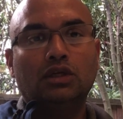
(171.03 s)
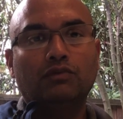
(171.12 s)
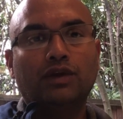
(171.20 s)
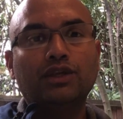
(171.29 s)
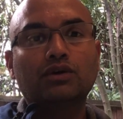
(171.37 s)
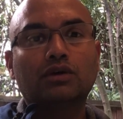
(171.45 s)

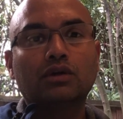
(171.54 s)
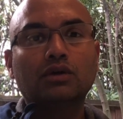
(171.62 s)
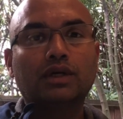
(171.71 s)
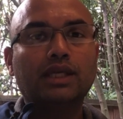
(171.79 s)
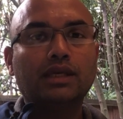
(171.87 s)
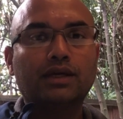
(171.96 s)
When you're
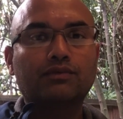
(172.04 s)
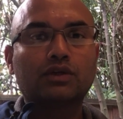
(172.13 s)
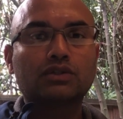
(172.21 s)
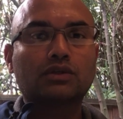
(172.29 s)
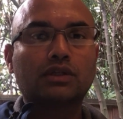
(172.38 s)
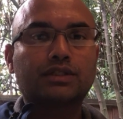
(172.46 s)
looking at
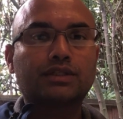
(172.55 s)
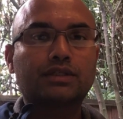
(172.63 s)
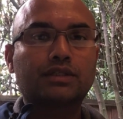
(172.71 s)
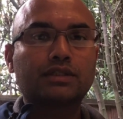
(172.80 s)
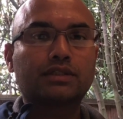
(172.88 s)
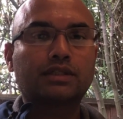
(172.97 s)
virtual
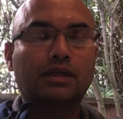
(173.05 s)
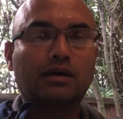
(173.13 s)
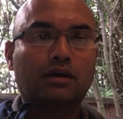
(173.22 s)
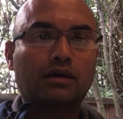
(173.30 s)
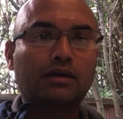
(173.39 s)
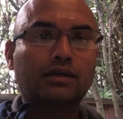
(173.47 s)
assistants that
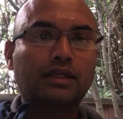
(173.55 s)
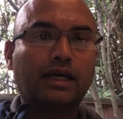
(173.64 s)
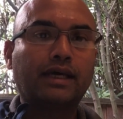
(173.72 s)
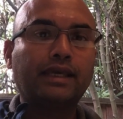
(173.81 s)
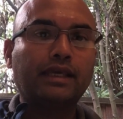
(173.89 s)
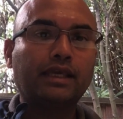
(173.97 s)
are
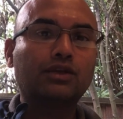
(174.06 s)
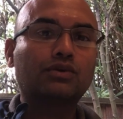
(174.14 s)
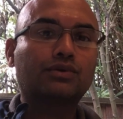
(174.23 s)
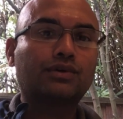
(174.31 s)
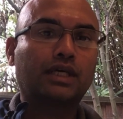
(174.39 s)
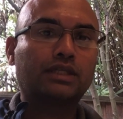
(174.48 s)
tying
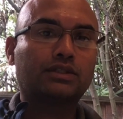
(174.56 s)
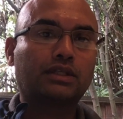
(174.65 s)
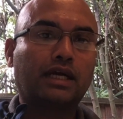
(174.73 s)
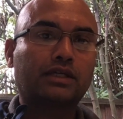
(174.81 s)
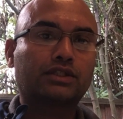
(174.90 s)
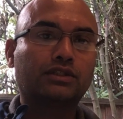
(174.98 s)
into
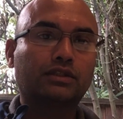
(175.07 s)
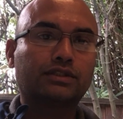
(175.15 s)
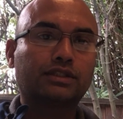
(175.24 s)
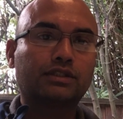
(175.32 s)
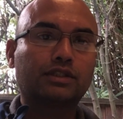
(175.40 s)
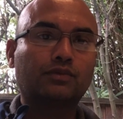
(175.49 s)
transactional
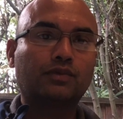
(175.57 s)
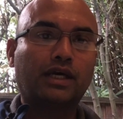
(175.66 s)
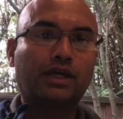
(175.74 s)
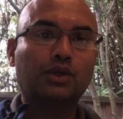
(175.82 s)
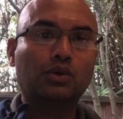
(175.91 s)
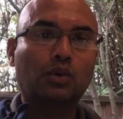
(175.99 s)
system
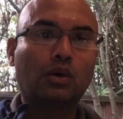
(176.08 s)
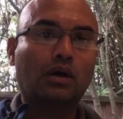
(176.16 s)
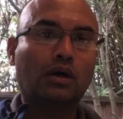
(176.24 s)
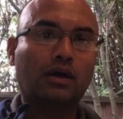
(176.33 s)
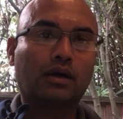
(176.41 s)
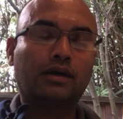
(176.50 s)
where you
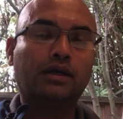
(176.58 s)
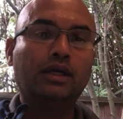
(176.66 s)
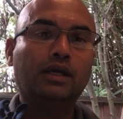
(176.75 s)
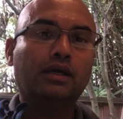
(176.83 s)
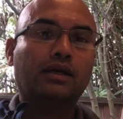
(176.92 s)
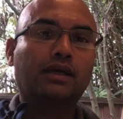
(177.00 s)

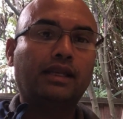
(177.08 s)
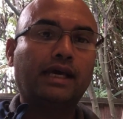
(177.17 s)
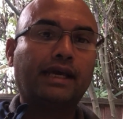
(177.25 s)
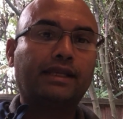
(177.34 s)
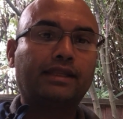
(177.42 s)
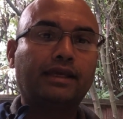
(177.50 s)
are
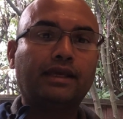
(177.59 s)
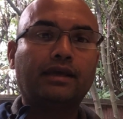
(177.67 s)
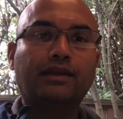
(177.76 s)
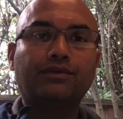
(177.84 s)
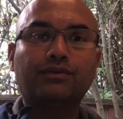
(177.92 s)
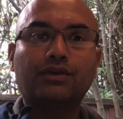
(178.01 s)
connecting
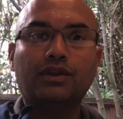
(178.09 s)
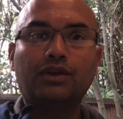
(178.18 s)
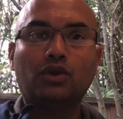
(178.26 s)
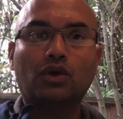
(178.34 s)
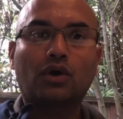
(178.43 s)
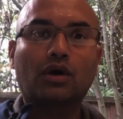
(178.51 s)

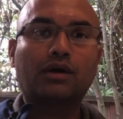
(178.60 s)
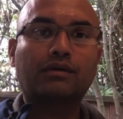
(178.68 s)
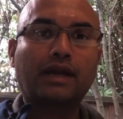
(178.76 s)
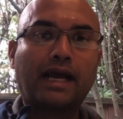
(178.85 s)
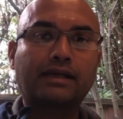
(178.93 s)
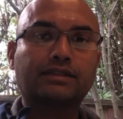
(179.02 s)
and
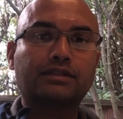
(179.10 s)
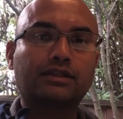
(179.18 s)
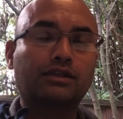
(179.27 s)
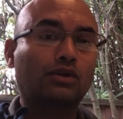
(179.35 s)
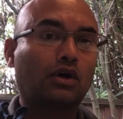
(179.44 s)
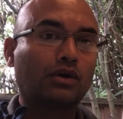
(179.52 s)
you're
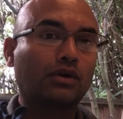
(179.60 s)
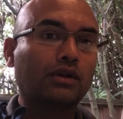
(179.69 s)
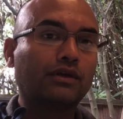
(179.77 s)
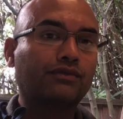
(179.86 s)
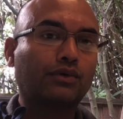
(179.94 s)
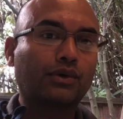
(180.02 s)
accessing not
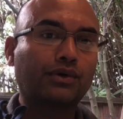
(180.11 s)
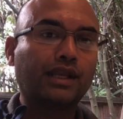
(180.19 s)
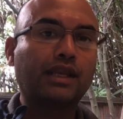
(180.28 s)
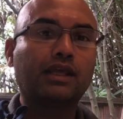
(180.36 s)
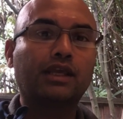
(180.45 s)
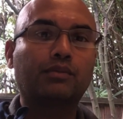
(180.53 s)
only for
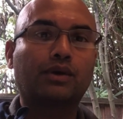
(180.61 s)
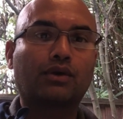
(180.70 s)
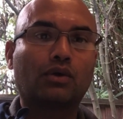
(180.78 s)
reading but